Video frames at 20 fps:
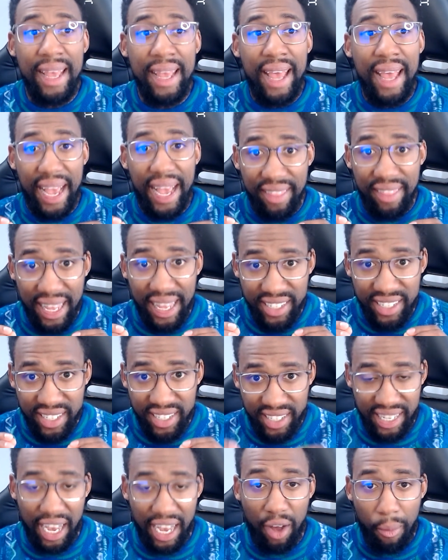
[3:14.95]
and then
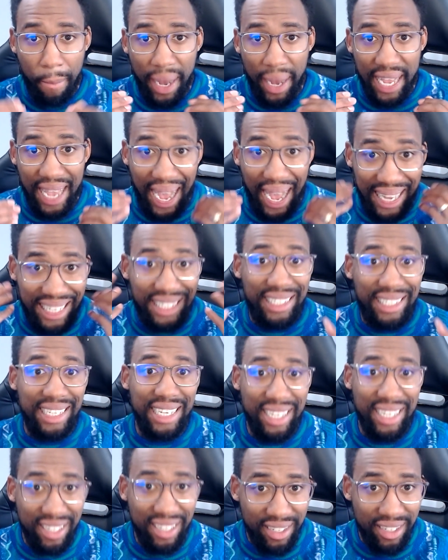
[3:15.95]
sell my
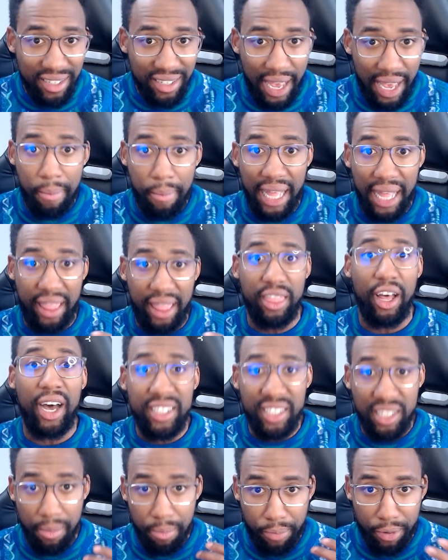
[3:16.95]
ideas and my
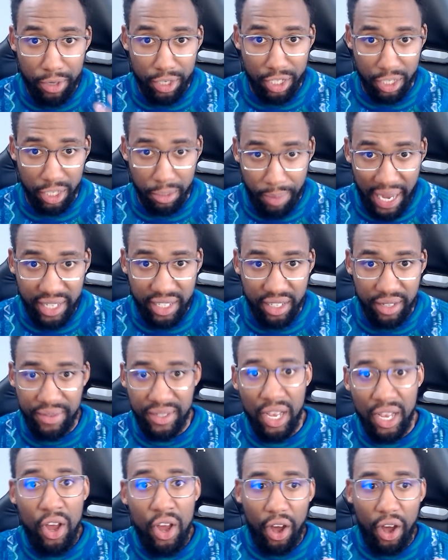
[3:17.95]
thoughts and perspectives